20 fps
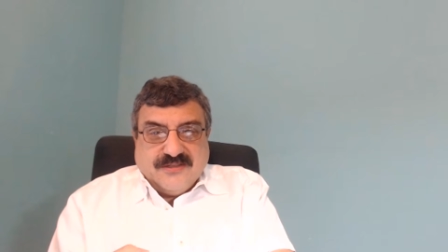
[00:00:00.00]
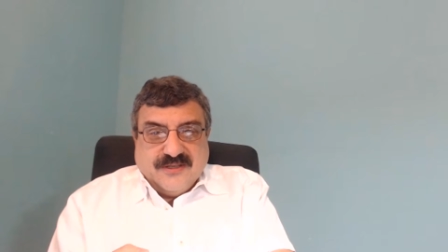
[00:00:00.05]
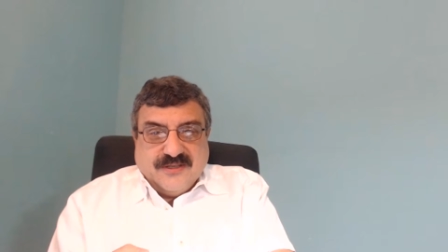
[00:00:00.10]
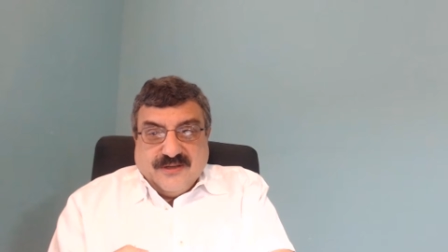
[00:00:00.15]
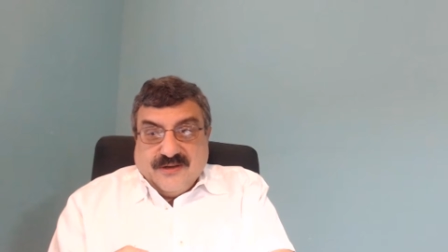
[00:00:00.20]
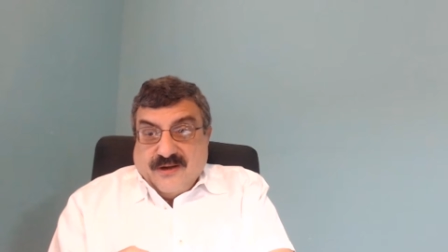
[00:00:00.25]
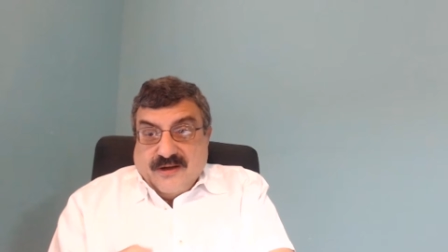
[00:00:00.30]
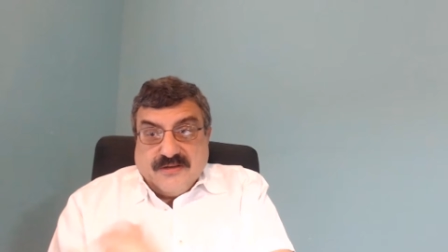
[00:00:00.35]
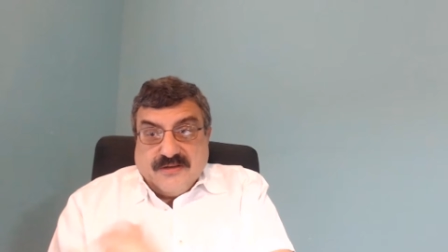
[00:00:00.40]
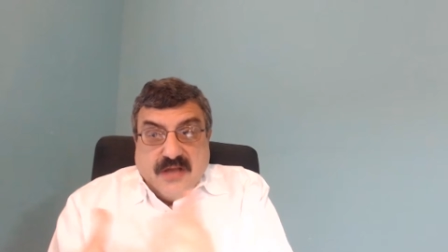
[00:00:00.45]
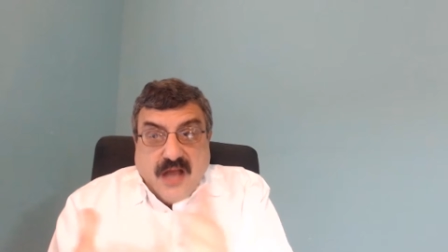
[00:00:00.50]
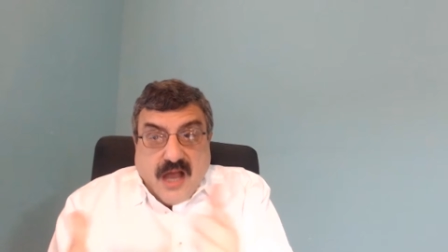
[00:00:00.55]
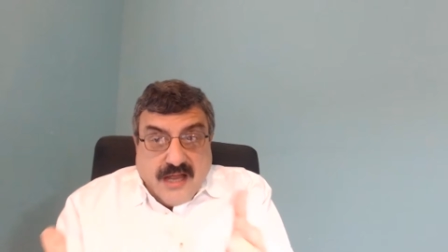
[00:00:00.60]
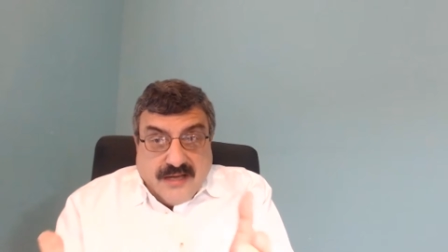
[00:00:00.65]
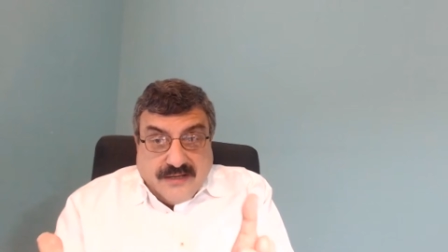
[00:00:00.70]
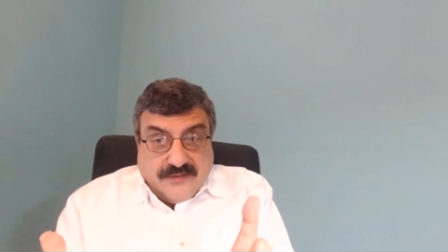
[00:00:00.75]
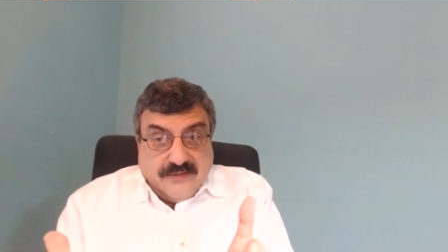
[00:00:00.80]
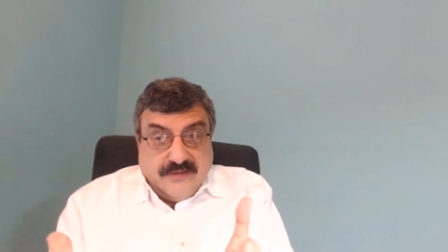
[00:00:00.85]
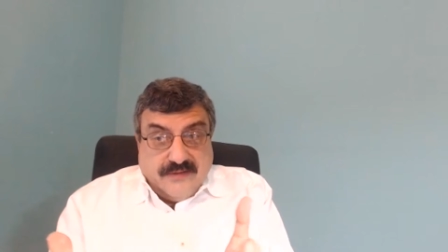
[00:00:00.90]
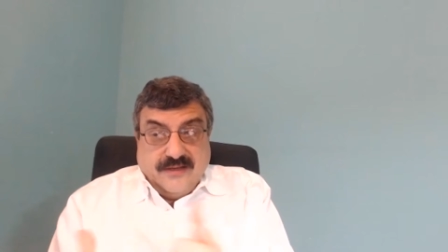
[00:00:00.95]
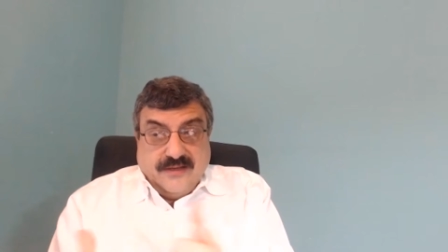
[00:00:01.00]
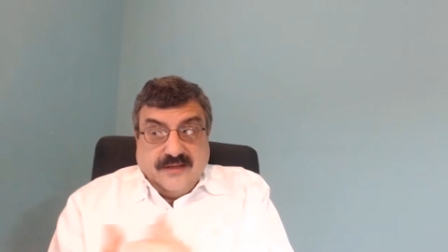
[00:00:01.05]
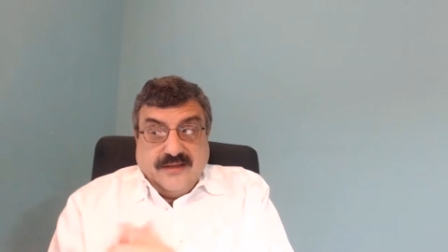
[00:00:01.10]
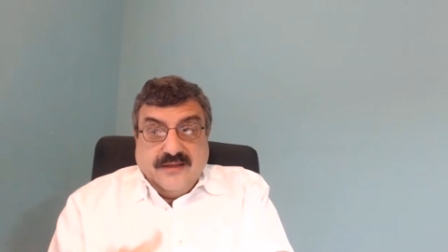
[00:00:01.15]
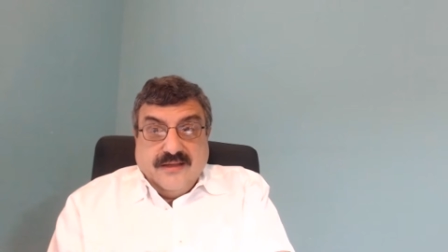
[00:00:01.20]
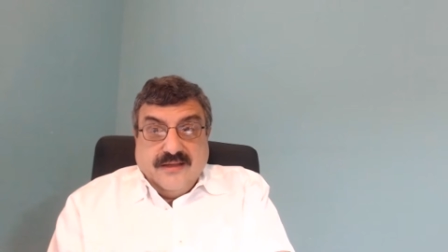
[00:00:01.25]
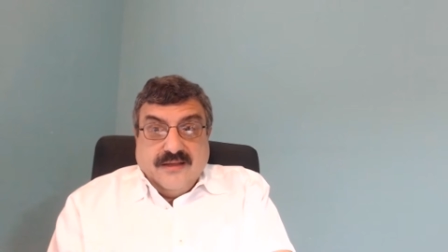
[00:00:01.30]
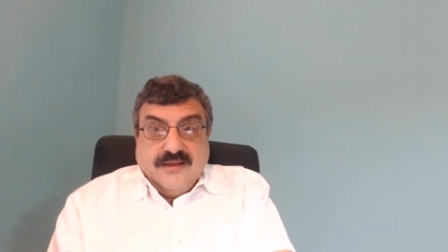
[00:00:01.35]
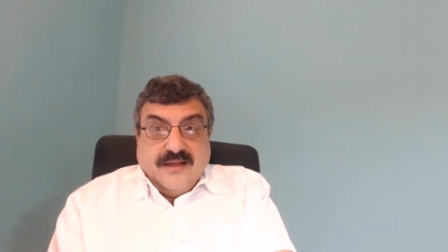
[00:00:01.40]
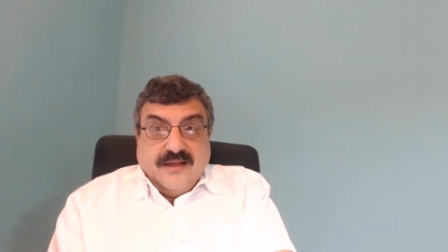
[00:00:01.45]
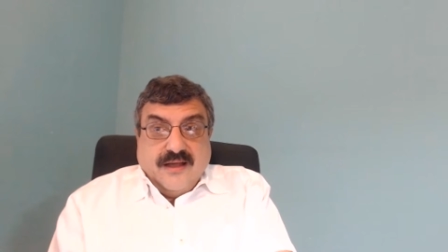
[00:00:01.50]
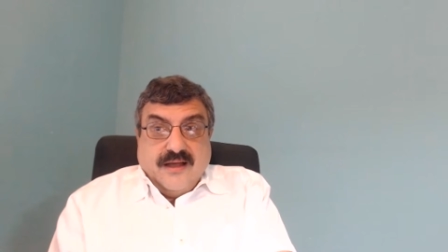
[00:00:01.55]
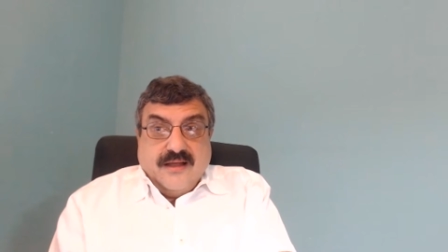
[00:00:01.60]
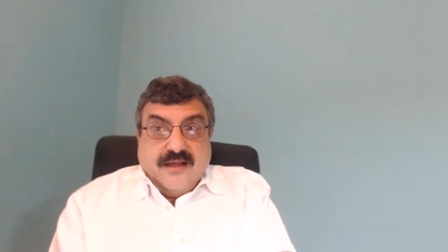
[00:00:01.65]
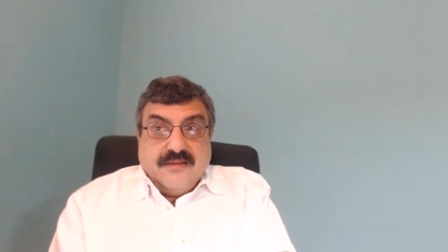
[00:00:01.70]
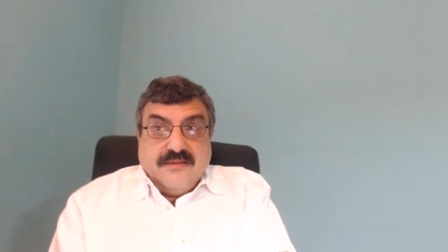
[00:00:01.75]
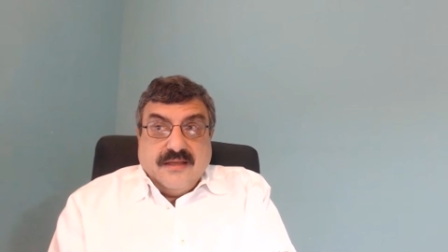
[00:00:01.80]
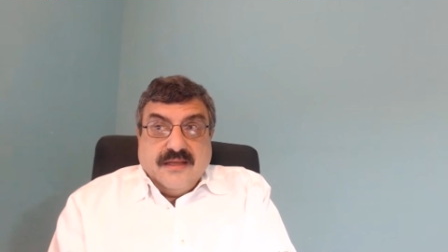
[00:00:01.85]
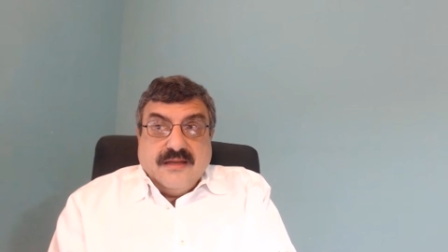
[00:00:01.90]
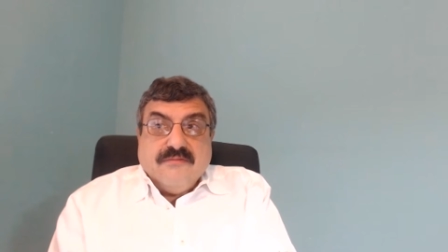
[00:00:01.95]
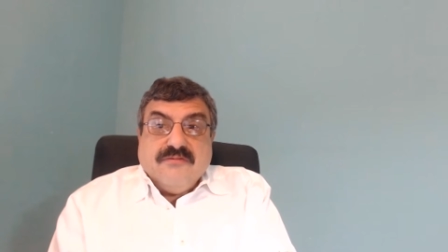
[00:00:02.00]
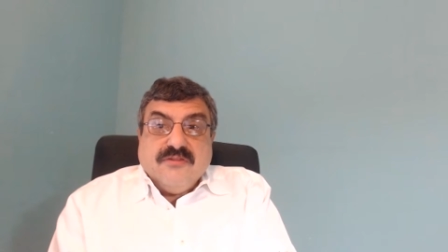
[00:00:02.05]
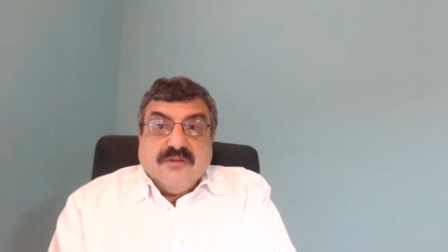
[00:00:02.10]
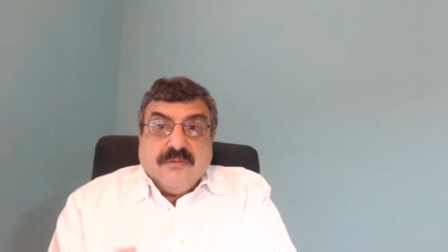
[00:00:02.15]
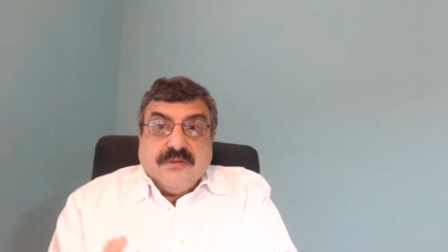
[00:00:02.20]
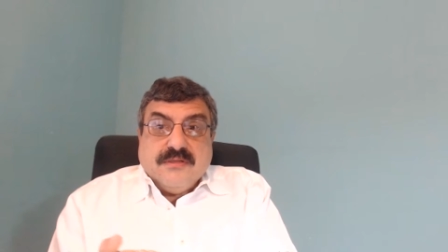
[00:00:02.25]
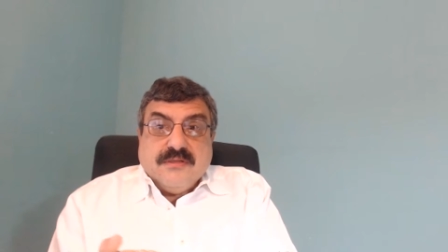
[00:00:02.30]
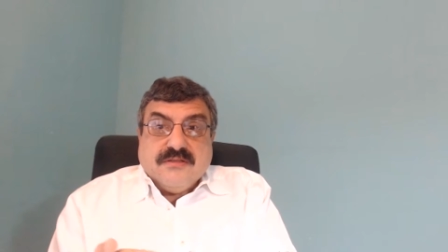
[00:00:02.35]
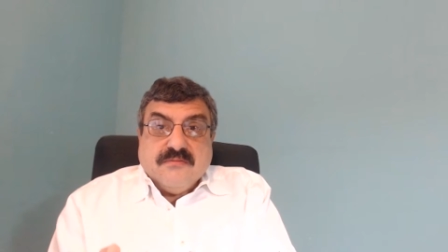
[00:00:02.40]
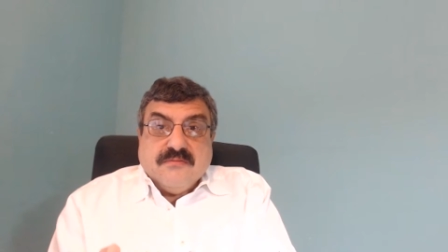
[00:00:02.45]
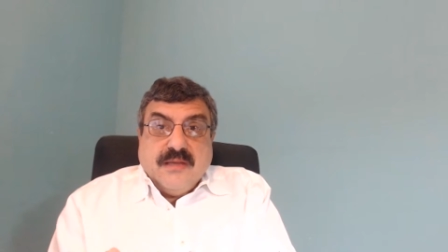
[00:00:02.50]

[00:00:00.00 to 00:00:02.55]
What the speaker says: There are none. The influence